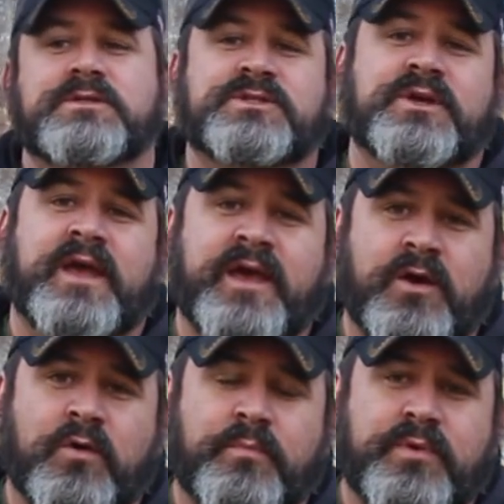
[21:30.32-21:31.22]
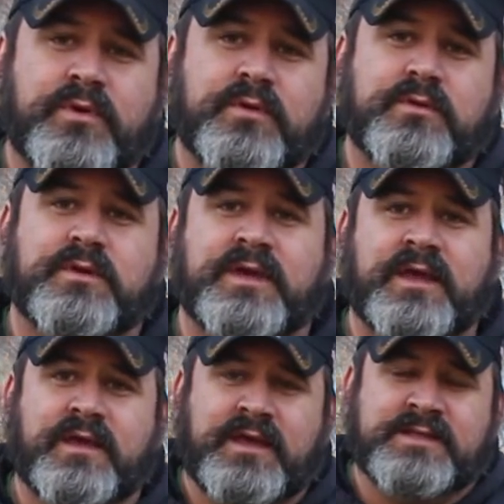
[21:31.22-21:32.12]
to help
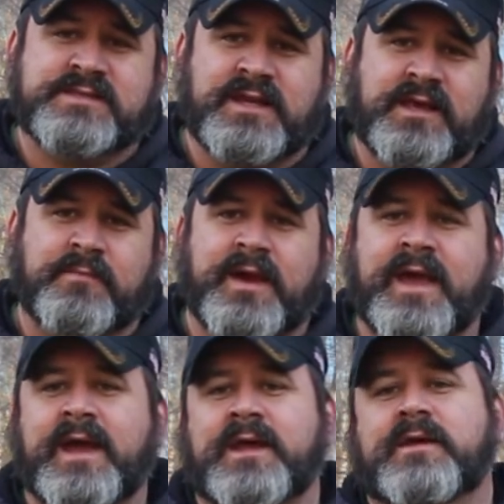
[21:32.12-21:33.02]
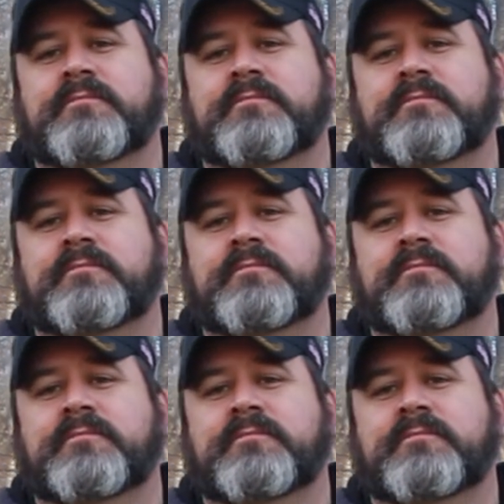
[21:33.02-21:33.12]
insulate my attic.